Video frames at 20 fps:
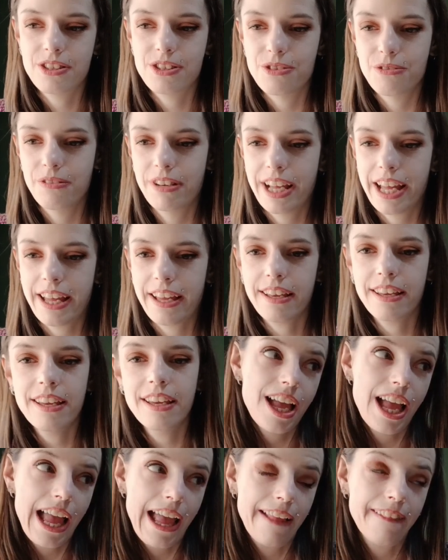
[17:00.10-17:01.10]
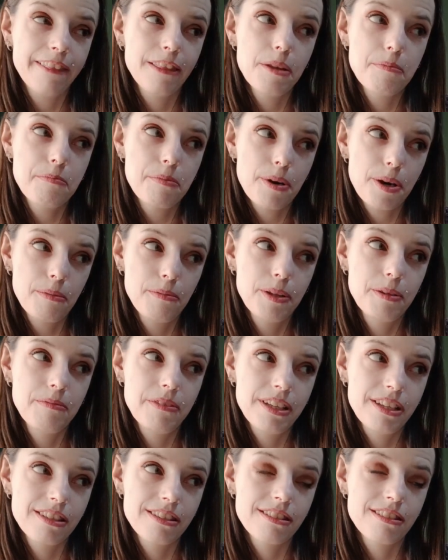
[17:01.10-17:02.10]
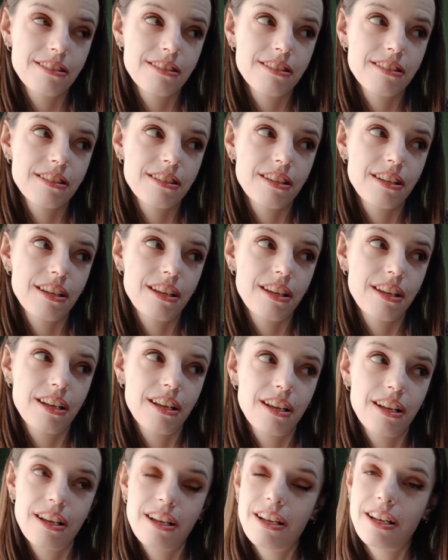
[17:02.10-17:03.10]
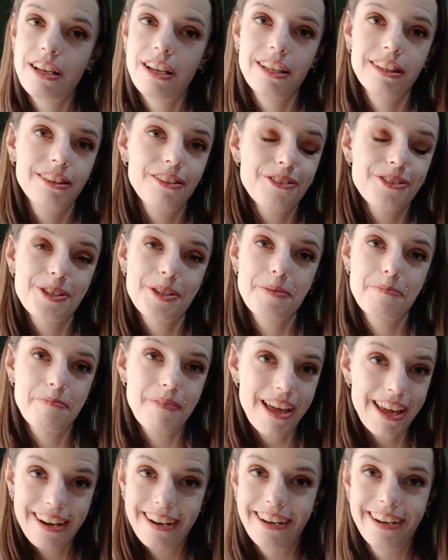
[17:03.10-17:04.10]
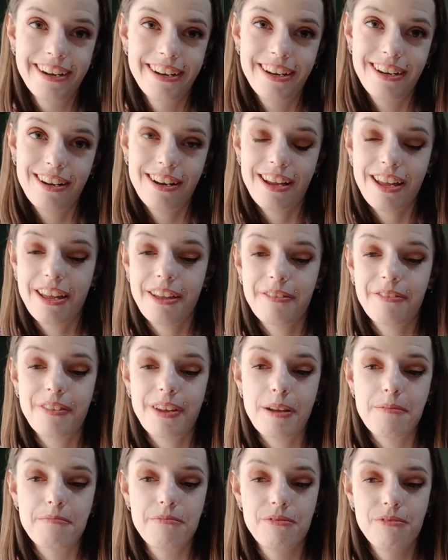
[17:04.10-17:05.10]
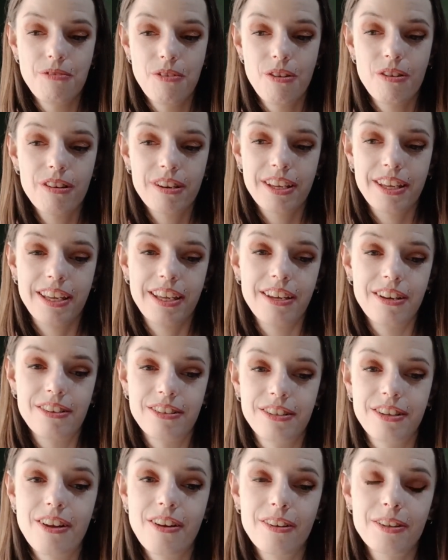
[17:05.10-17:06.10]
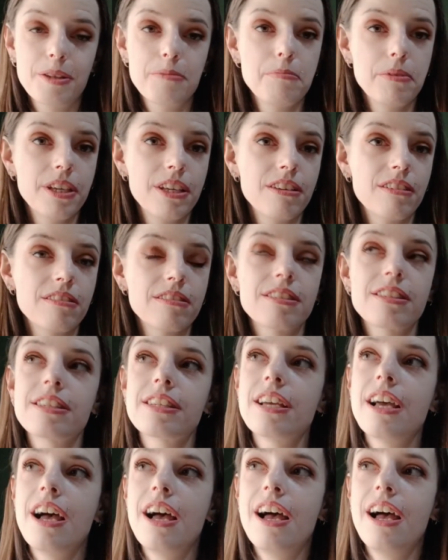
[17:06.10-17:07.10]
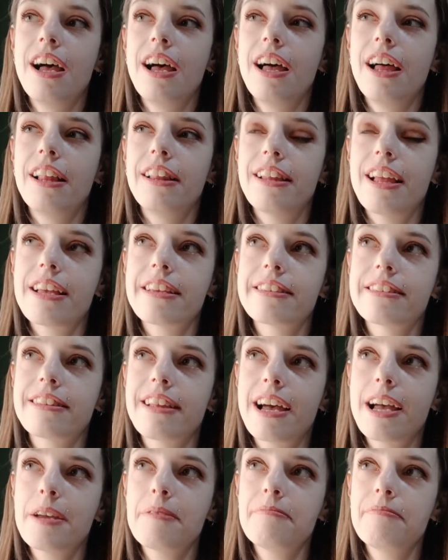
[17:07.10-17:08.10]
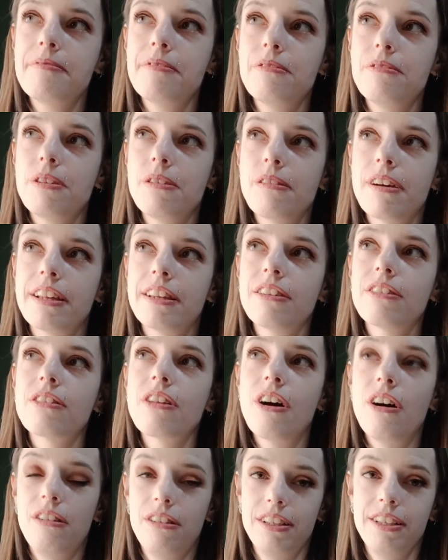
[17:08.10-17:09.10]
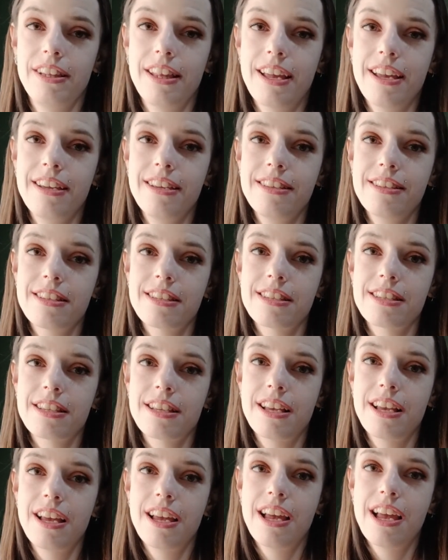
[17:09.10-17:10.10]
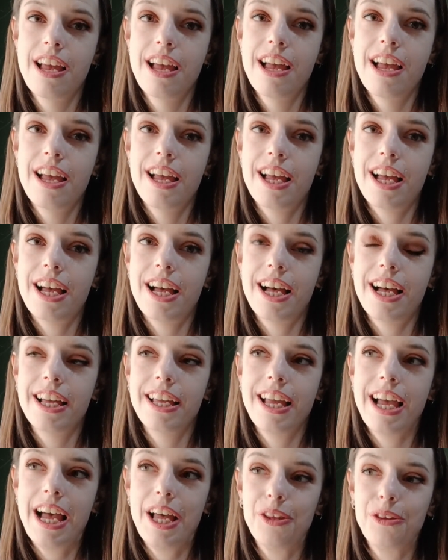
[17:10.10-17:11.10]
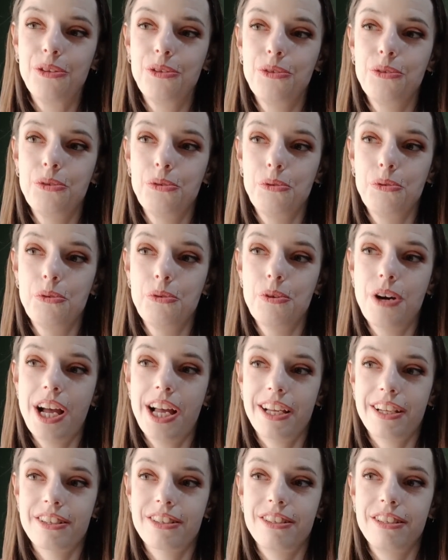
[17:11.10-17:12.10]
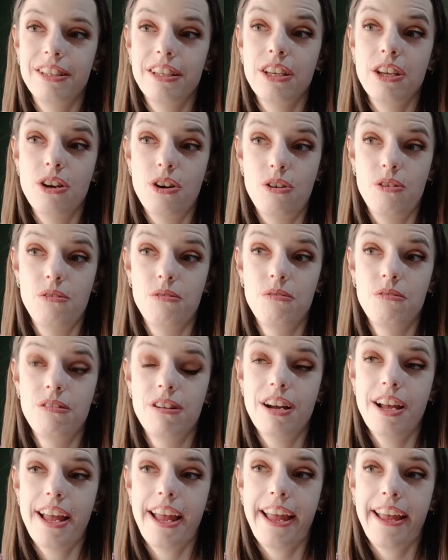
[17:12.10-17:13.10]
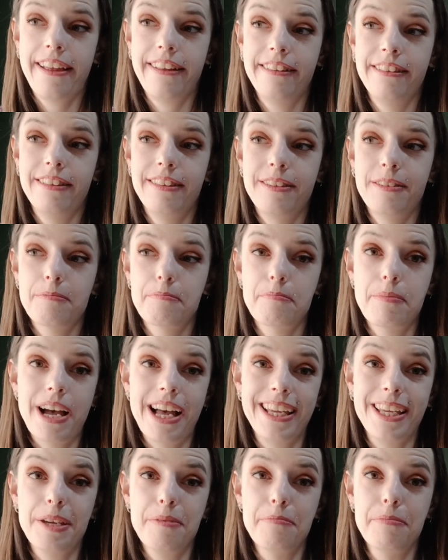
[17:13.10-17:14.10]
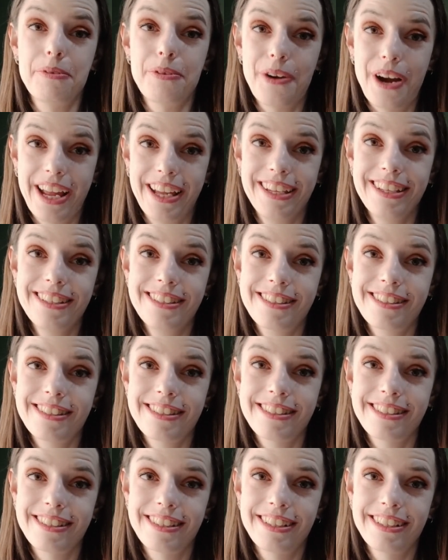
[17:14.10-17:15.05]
okay. And the problem is, it doesn't matter if I'm working or not, because last time we went on holidays, I had to actually go and buy a brace